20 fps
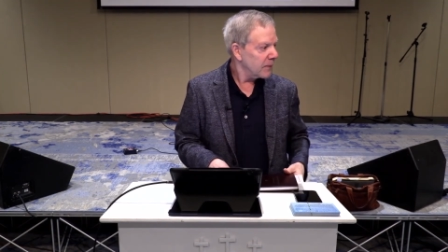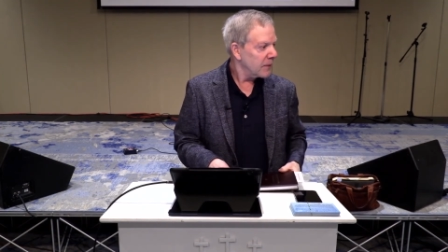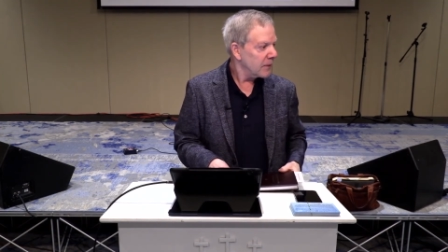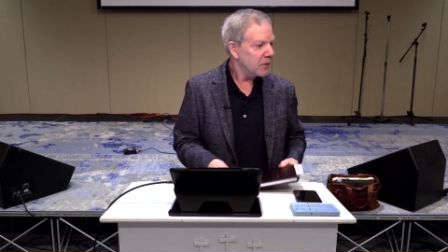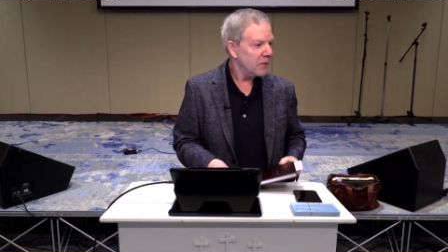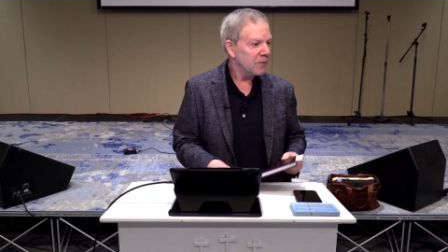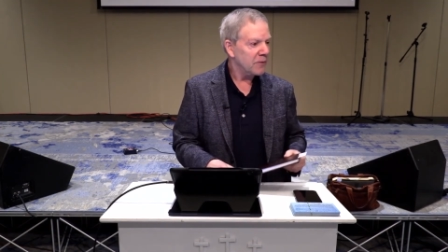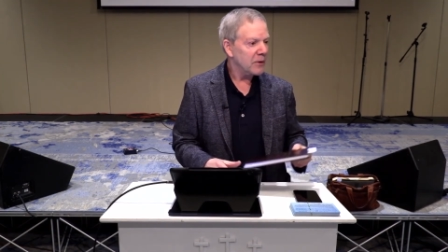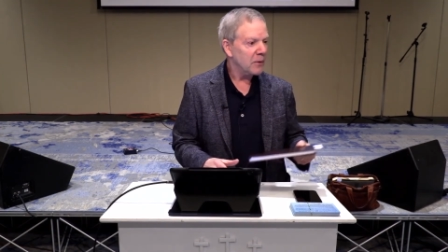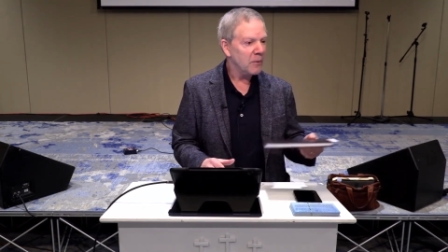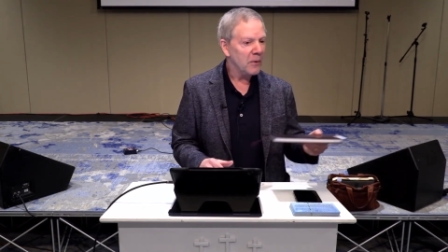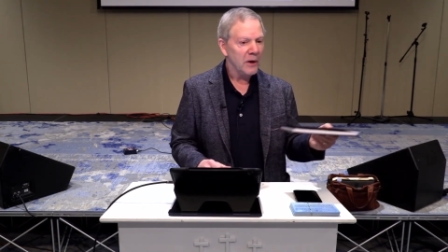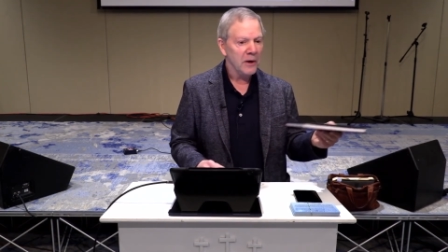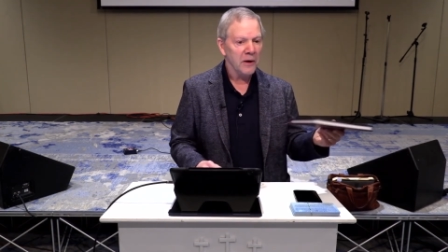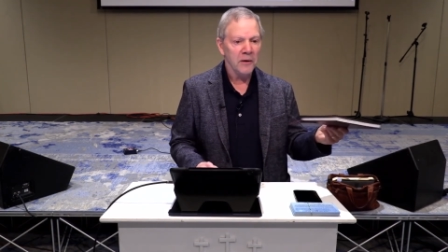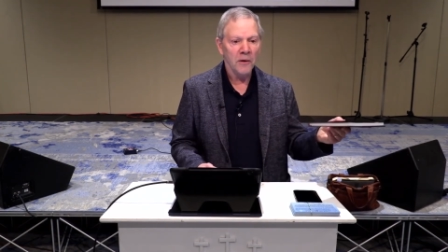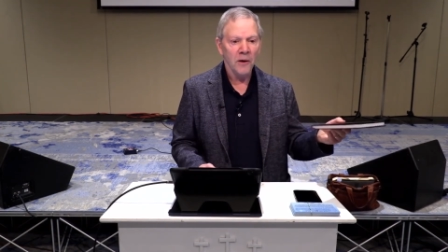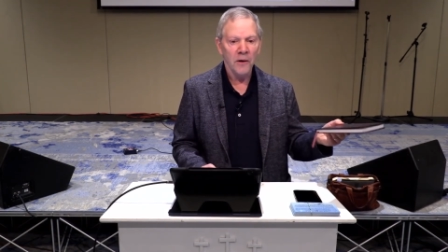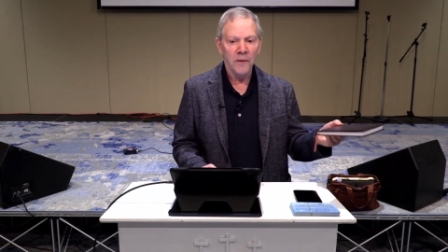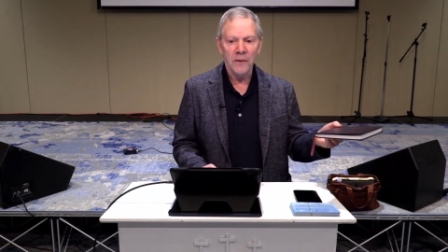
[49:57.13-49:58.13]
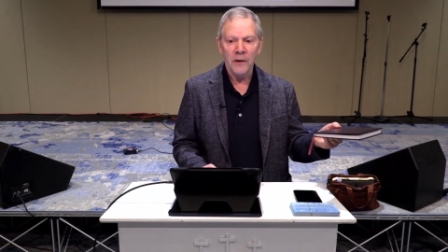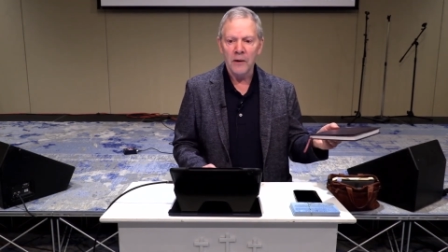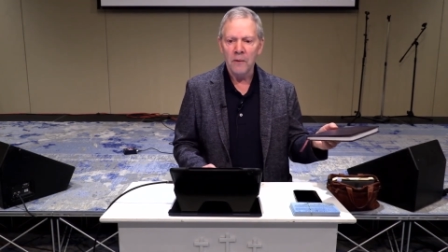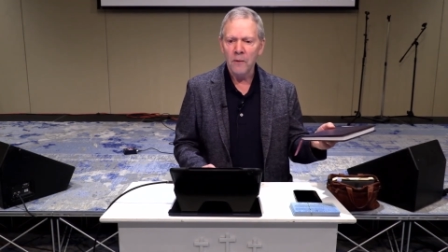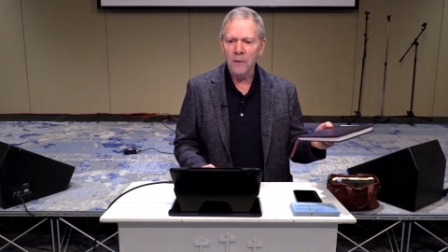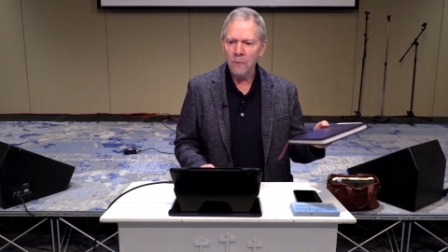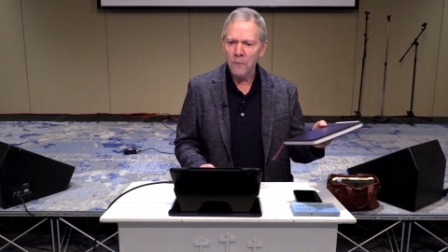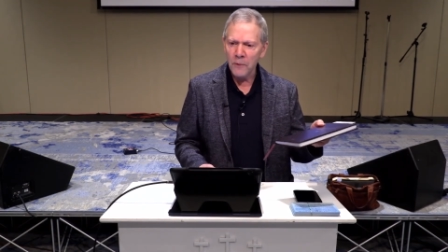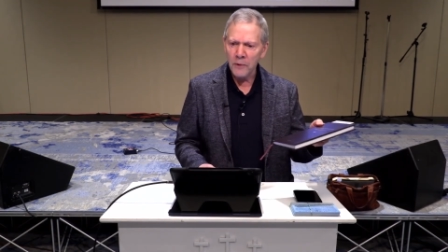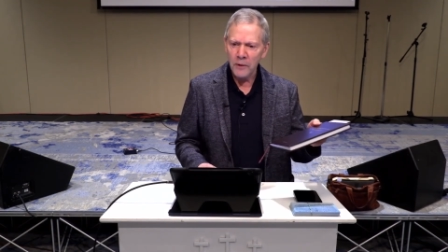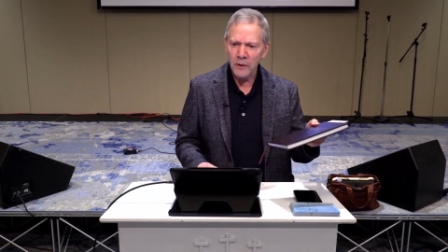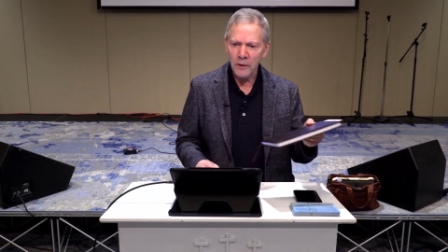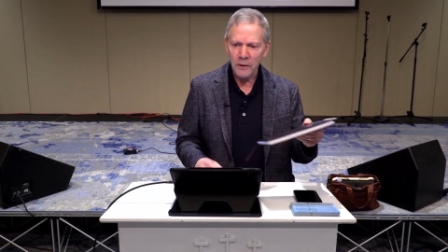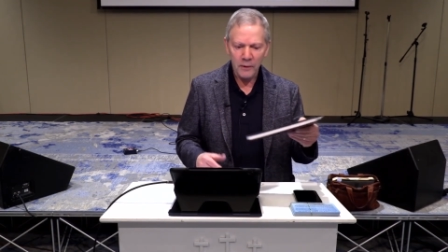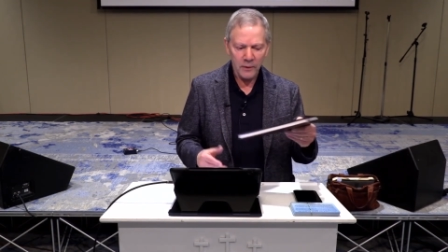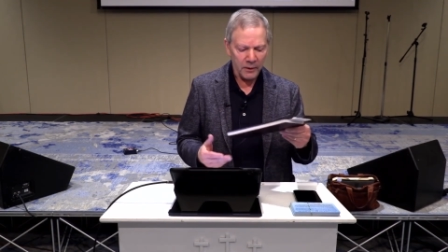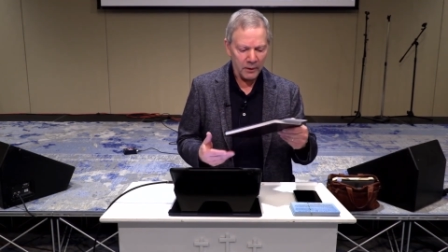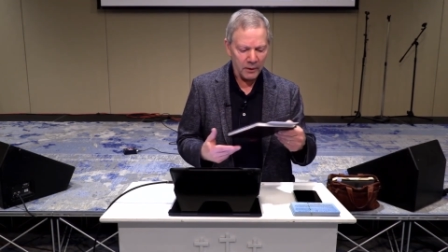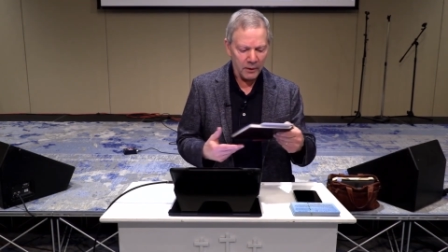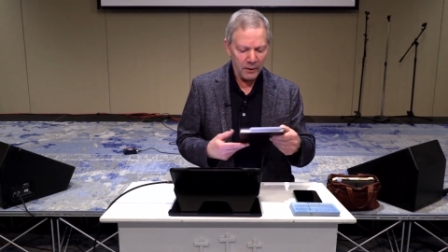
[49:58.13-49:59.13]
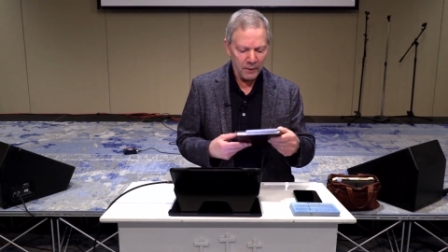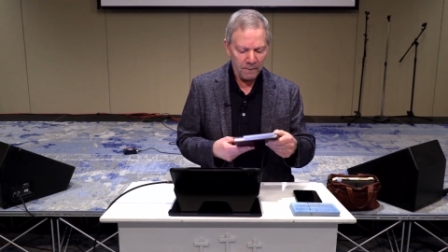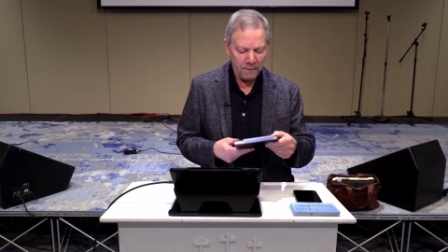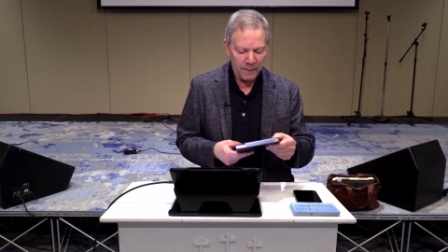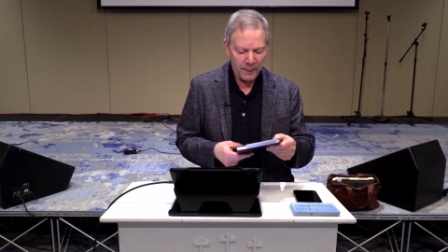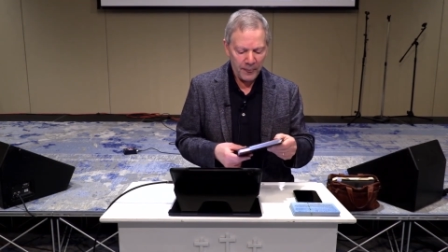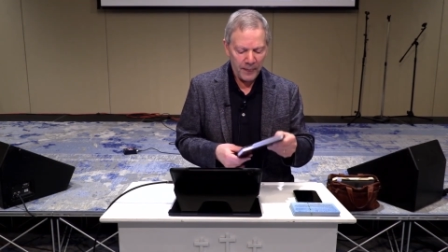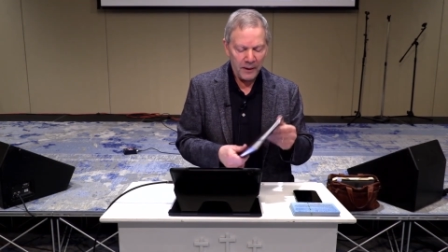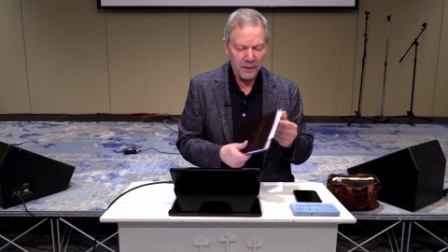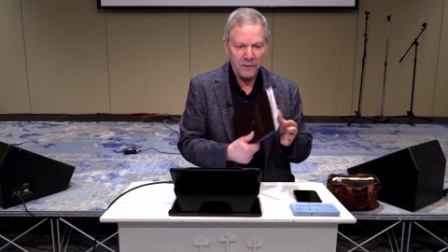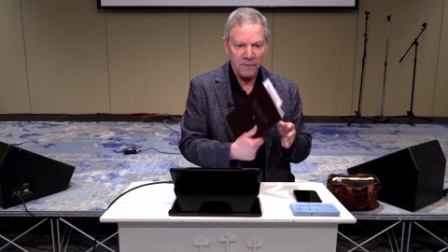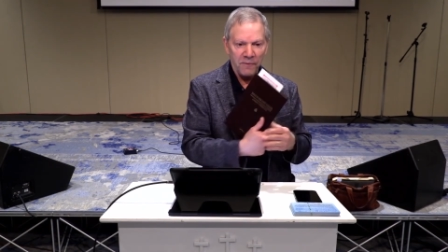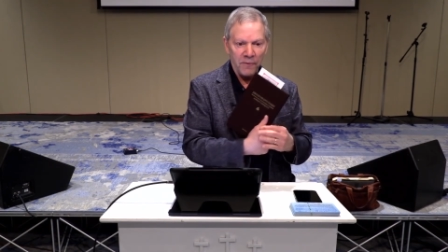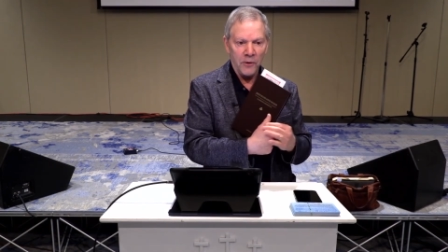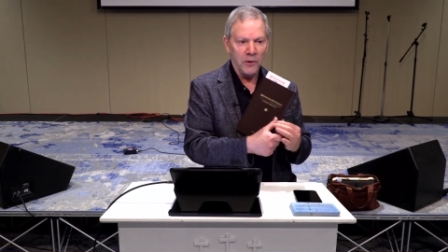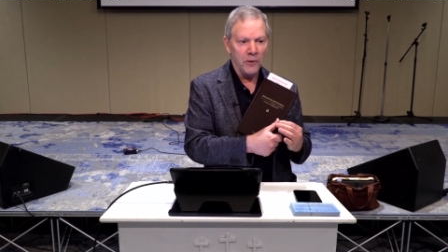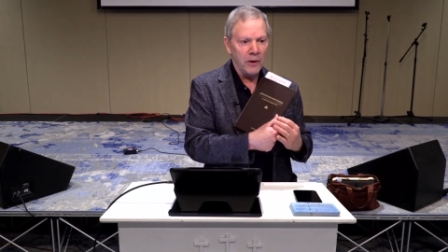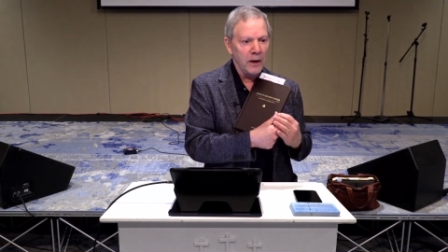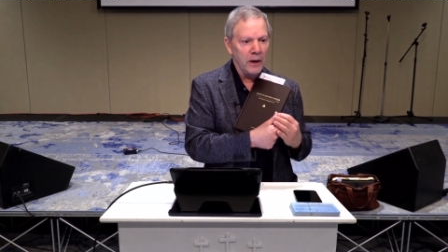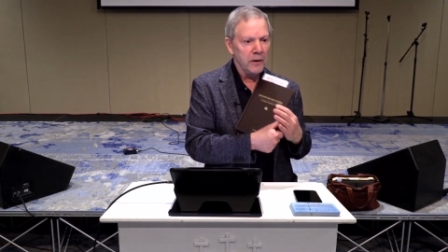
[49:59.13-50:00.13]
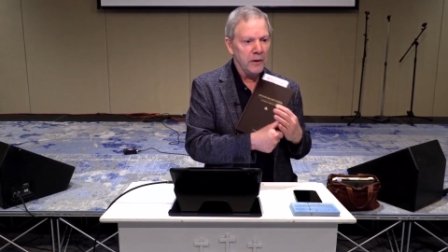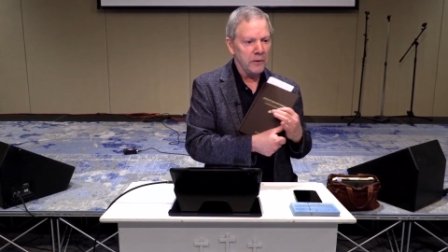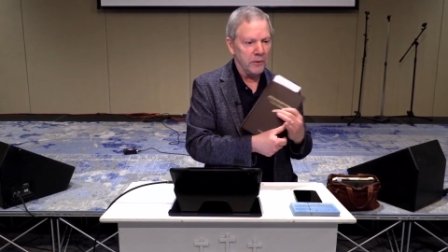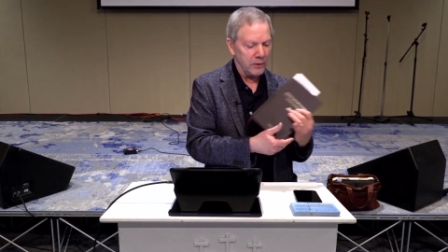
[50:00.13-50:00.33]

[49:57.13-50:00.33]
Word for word: So if somebody saw that, well, what's this thing? It's a very nice